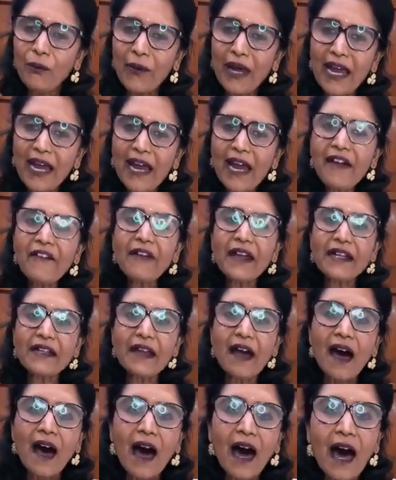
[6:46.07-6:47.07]
where
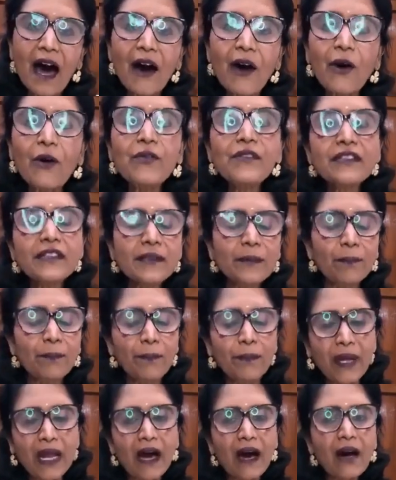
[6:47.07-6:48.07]
and how the
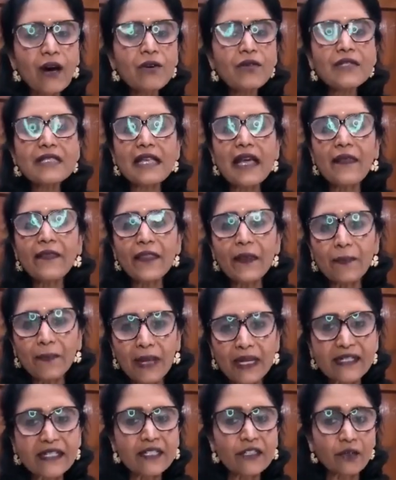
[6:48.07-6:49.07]
blouse and the
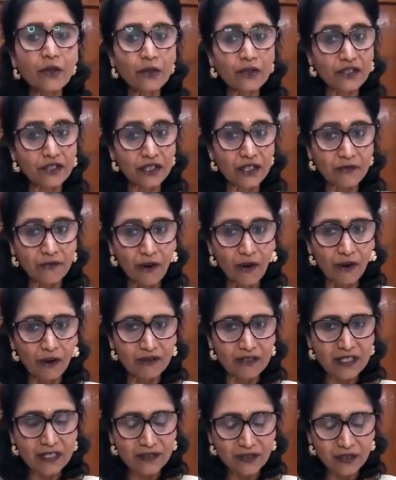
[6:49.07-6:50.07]
petticoat
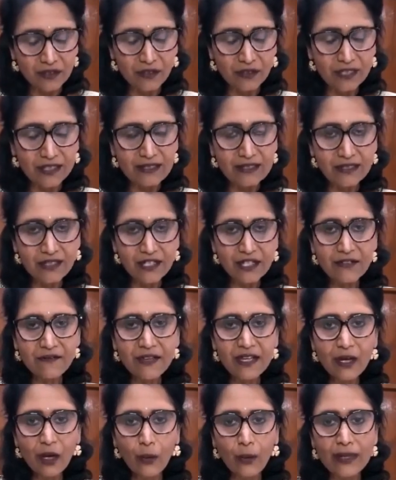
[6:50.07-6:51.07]
evolved? So that's a
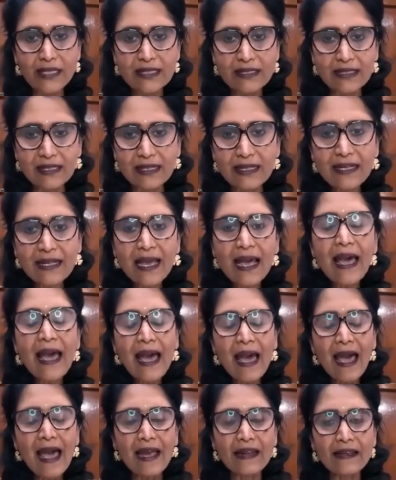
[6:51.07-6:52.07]
trivia question,
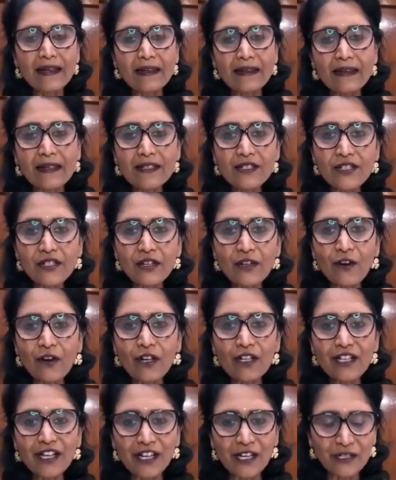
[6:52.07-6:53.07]
and I'll get you
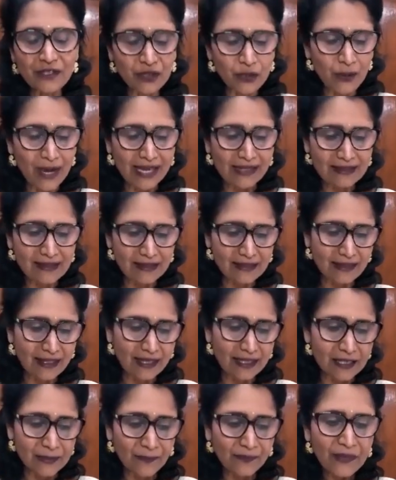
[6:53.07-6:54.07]
all to answer
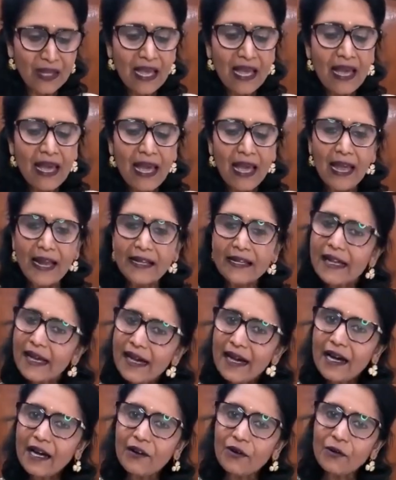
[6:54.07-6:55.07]
that. And
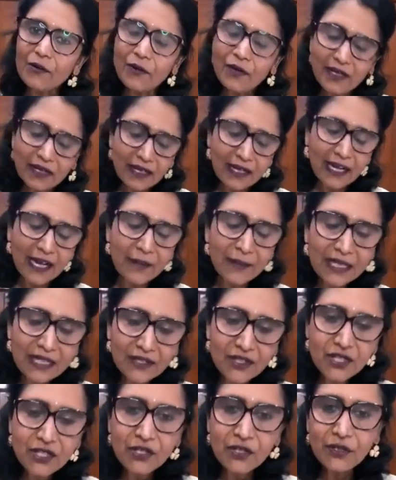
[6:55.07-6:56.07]
now, coming
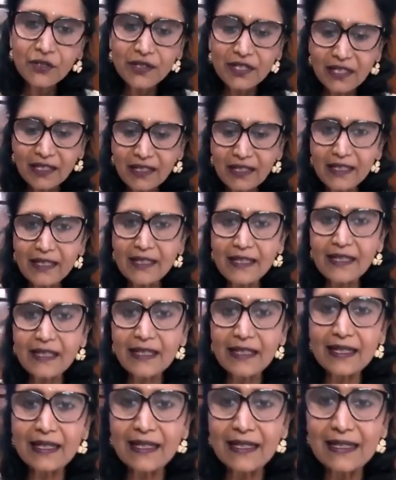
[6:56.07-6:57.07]
to
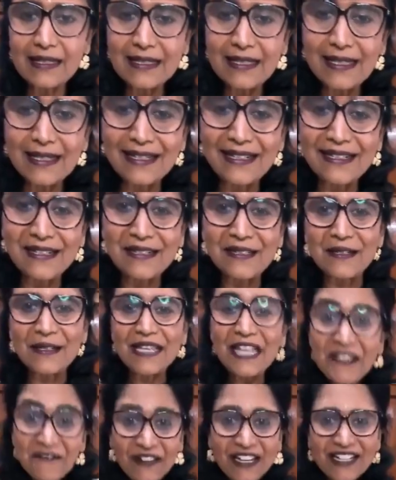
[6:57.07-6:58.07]
the
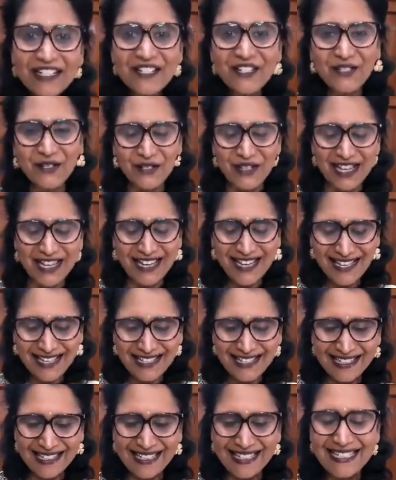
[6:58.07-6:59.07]
event
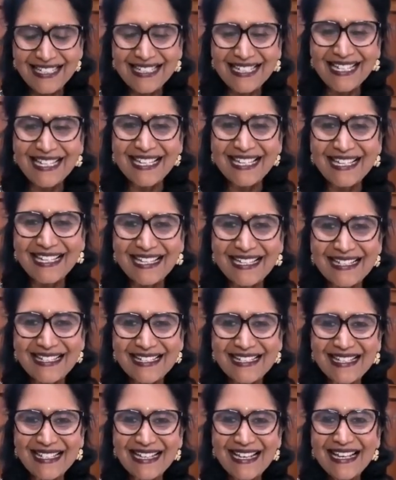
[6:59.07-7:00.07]
today, it
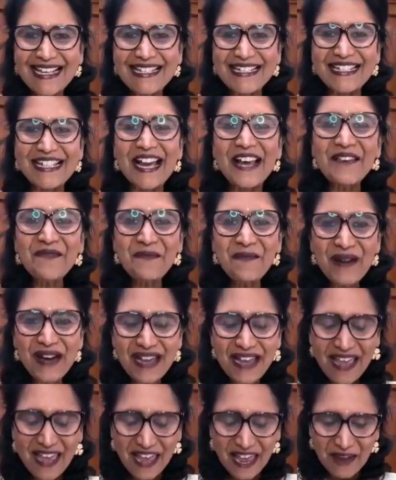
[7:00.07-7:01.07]
is done
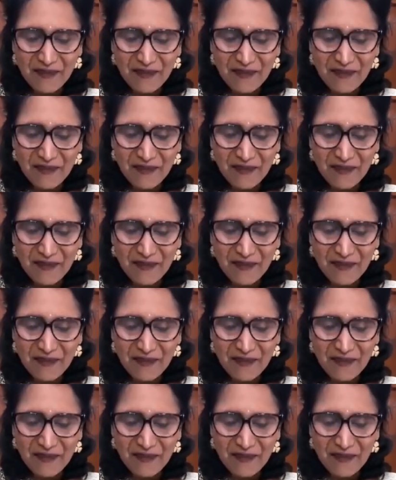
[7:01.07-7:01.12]
by